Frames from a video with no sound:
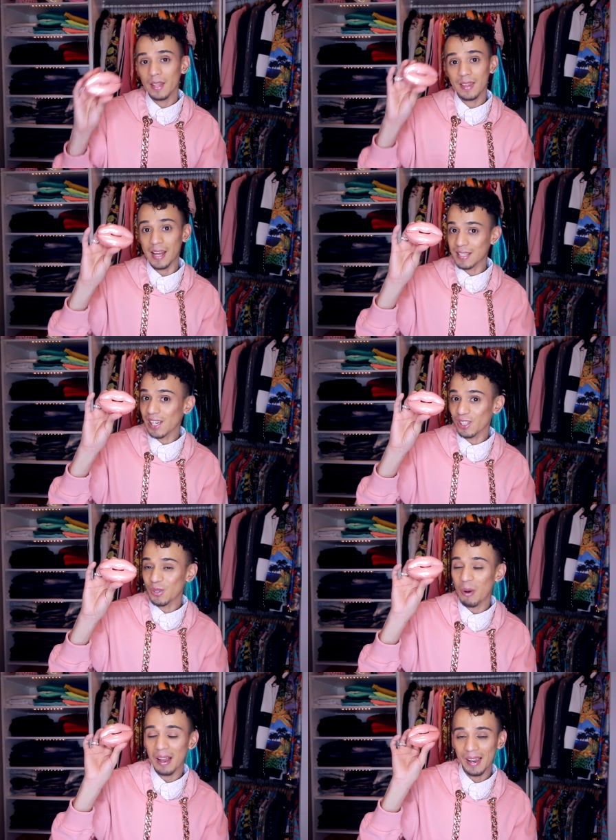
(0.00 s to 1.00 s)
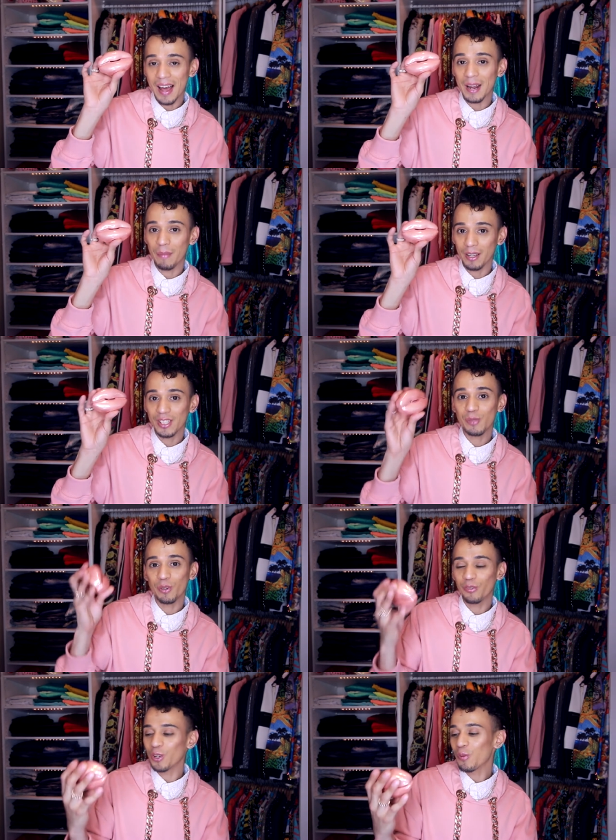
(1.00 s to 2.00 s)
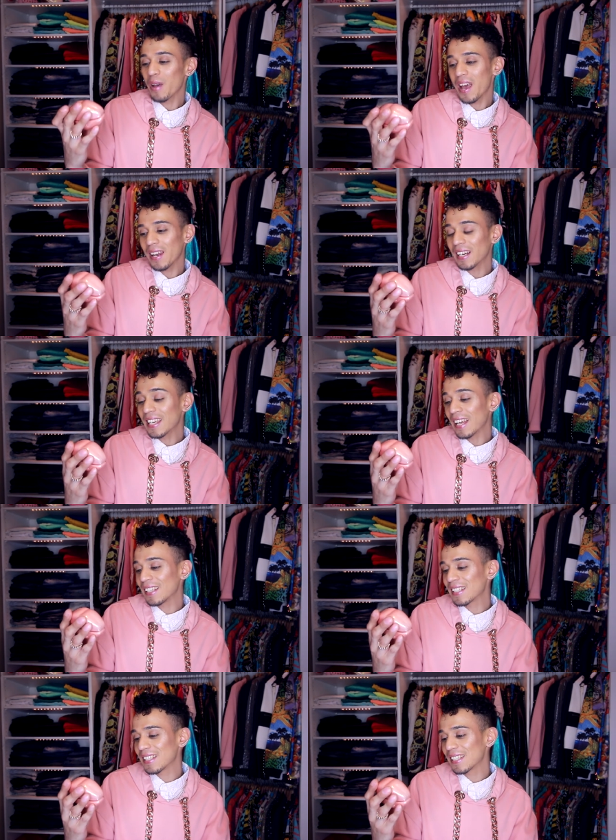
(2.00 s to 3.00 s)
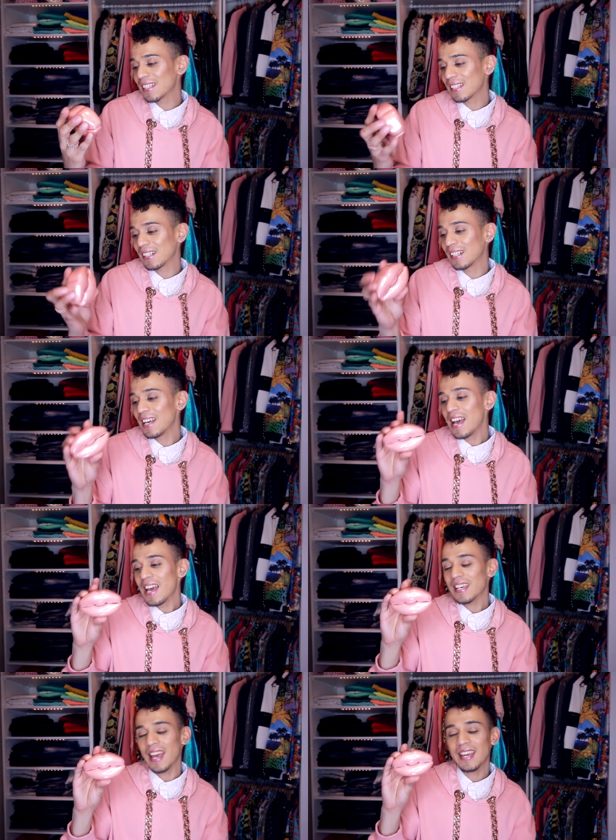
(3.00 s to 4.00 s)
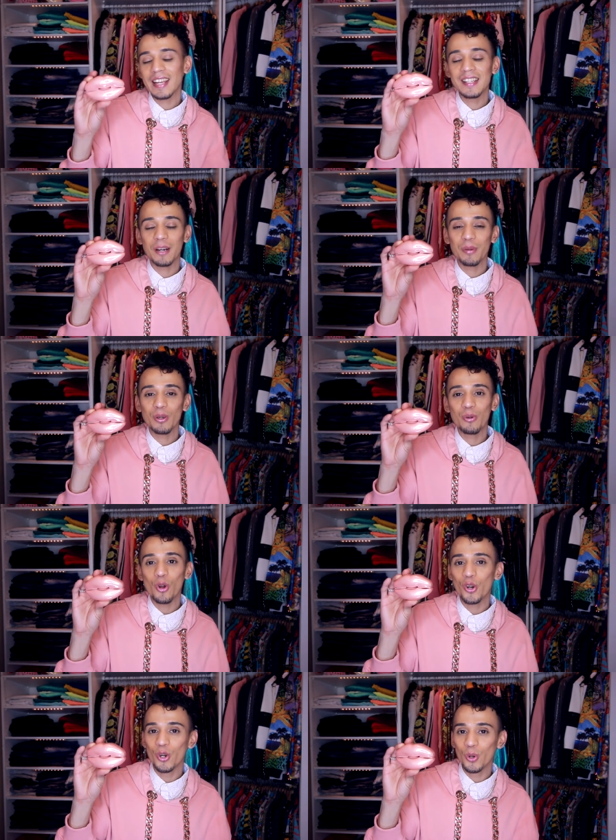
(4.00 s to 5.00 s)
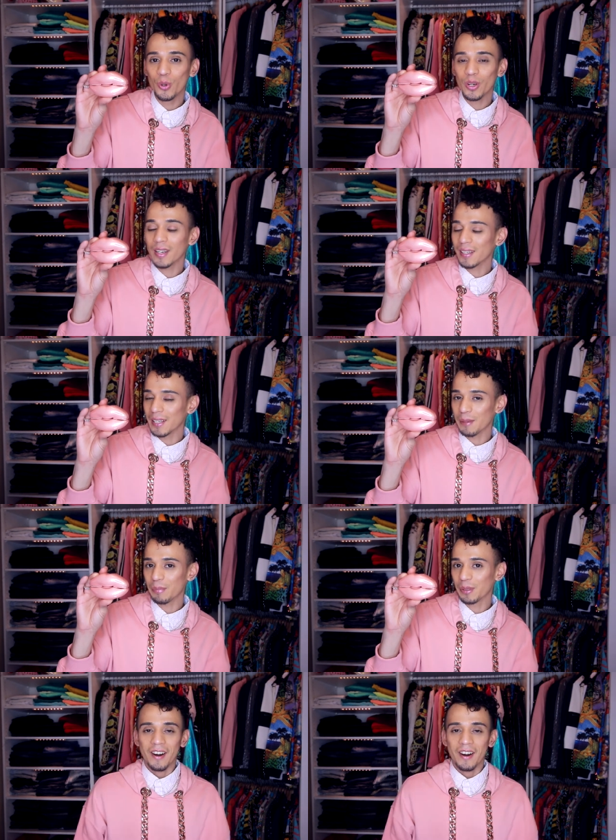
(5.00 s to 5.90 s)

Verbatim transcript: that tells you a lot about this perfume. And again, this is the KKW Nude Lip.